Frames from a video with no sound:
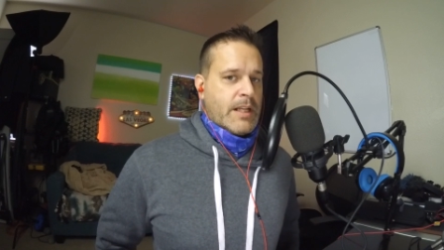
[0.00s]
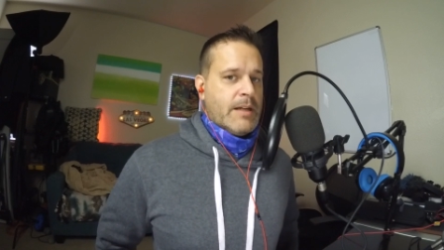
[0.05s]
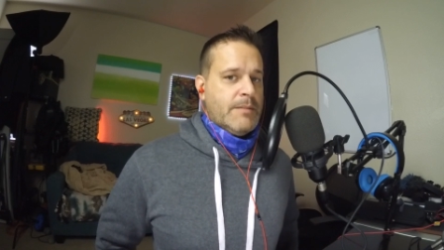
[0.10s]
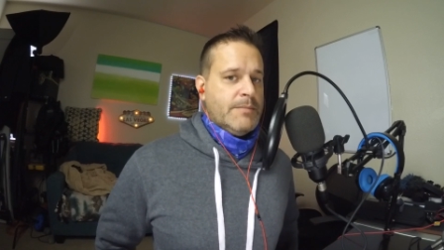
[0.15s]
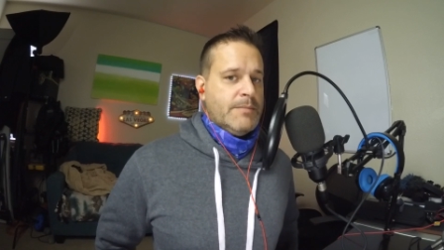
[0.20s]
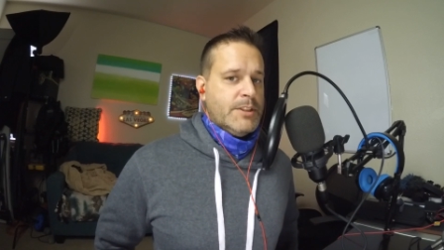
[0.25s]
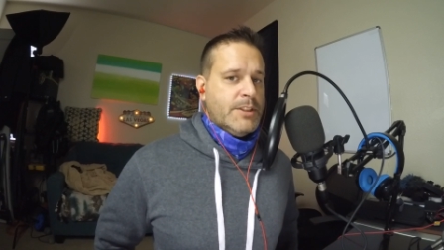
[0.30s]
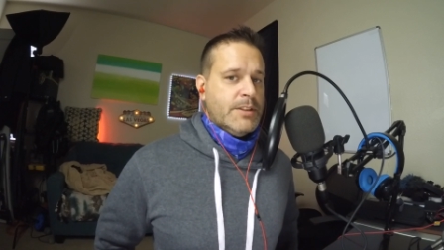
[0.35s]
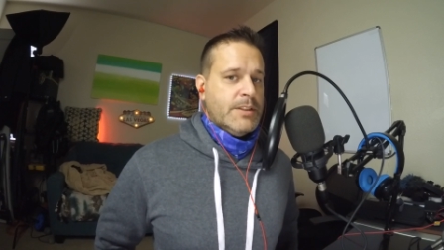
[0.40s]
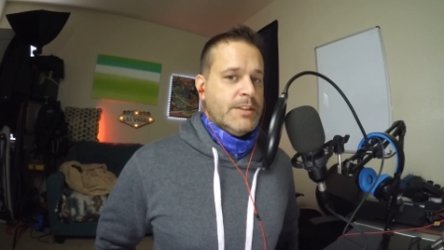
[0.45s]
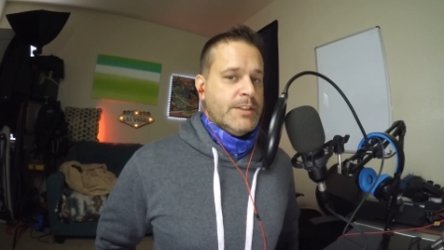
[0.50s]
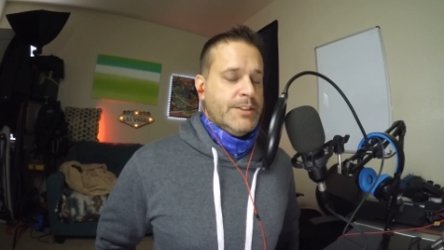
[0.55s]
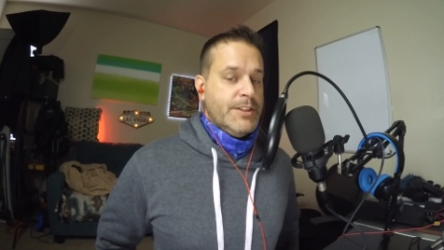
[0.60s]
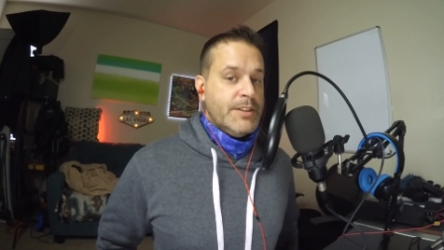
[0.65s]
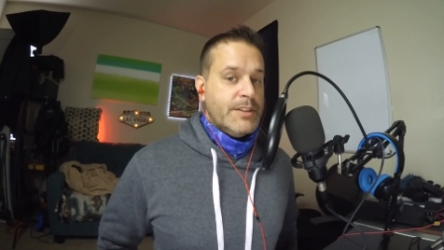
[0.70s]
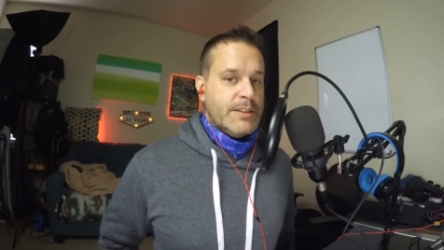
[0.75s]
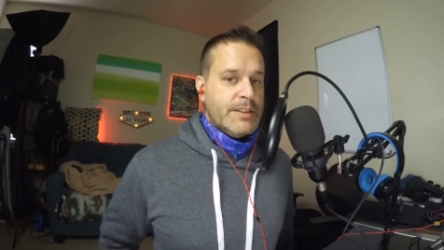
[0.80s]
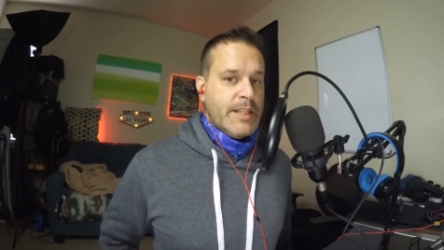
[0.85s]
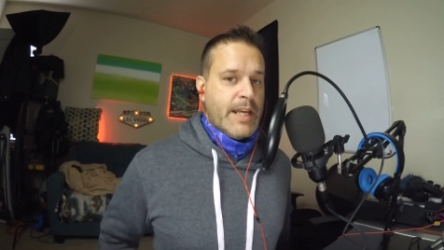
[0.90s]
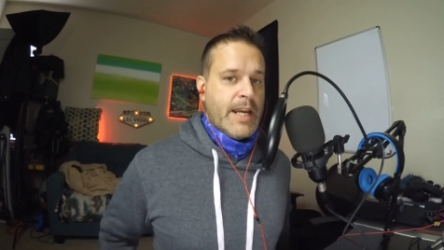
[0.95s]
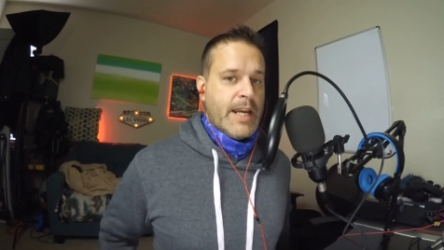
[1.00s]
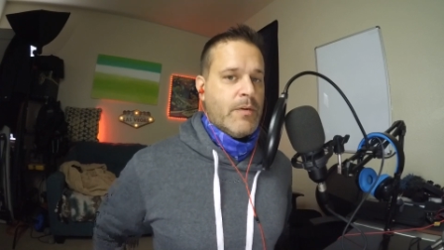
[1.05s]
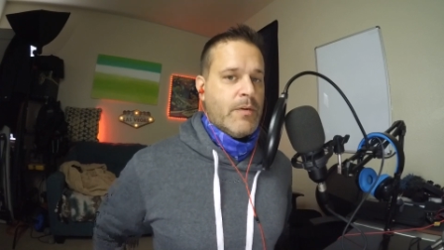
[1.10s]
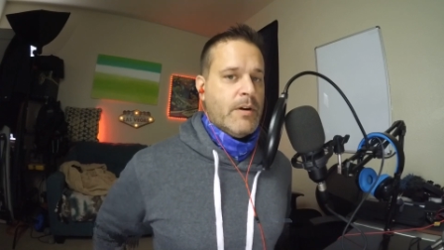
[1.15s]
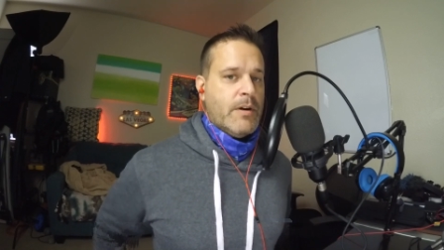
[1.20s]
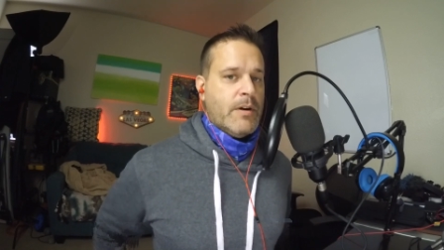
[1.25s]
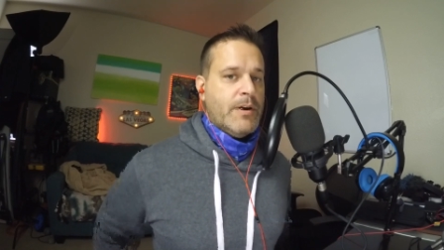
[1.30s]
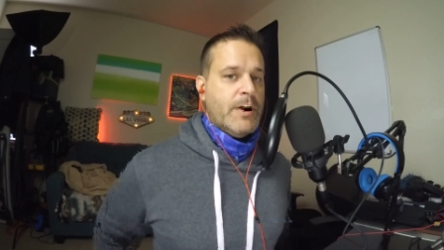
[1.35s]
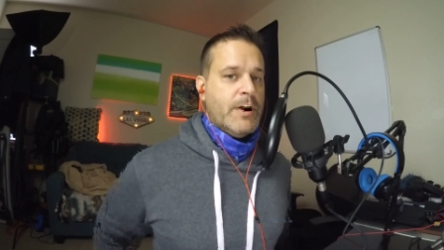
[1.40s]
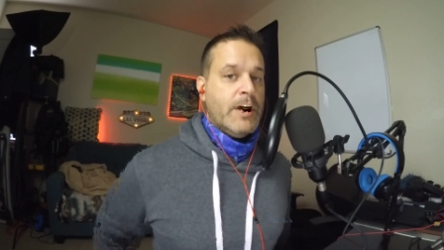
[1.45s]
and I'm sure in your state
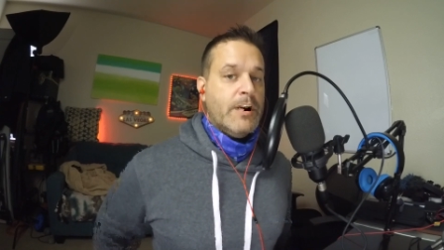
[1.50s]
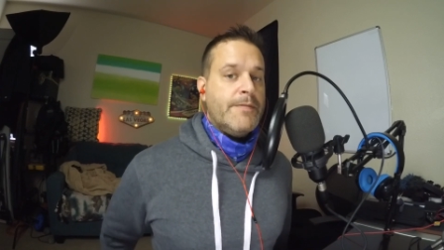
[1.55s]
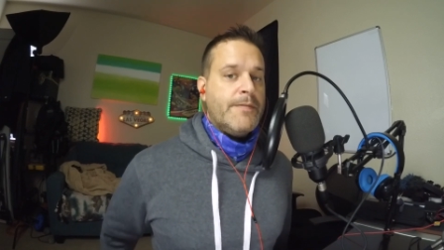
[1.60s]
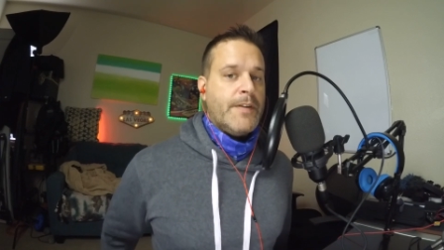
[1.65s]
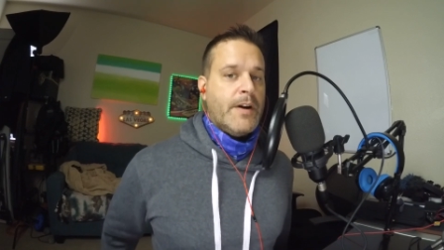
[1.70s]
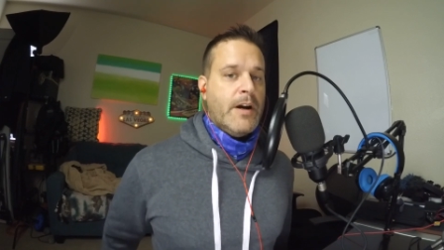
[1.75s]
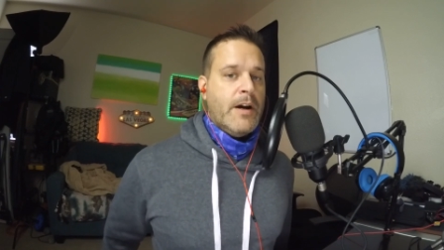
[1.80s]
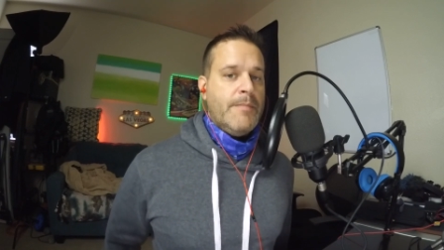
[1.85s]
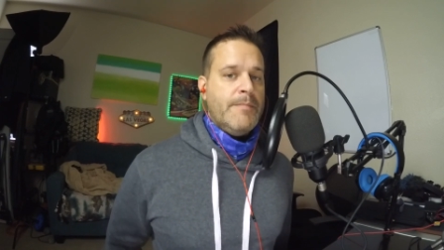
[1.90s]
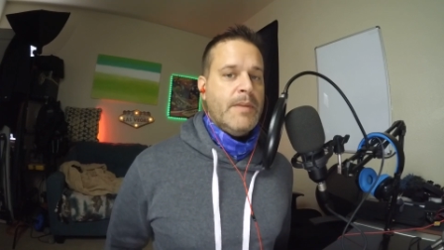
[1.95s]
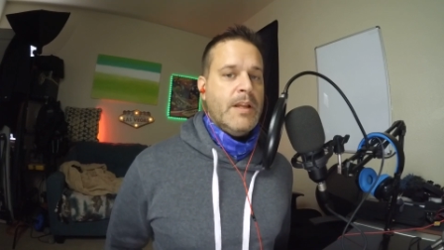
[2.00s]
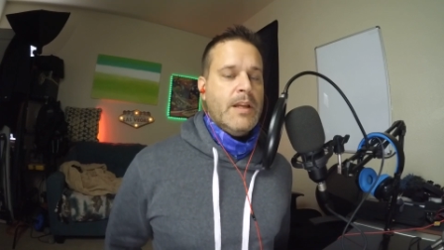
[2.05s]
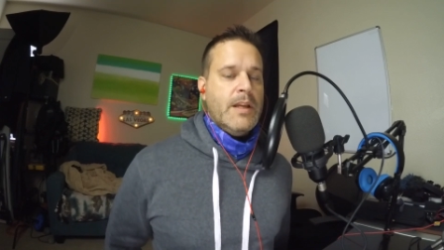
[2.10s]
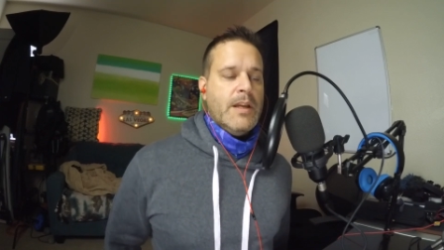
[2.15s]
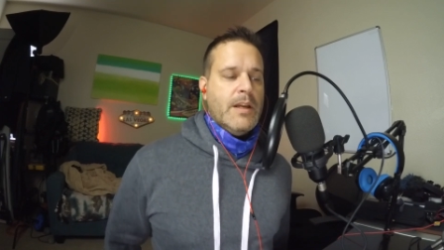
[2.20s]
or wherever you're from,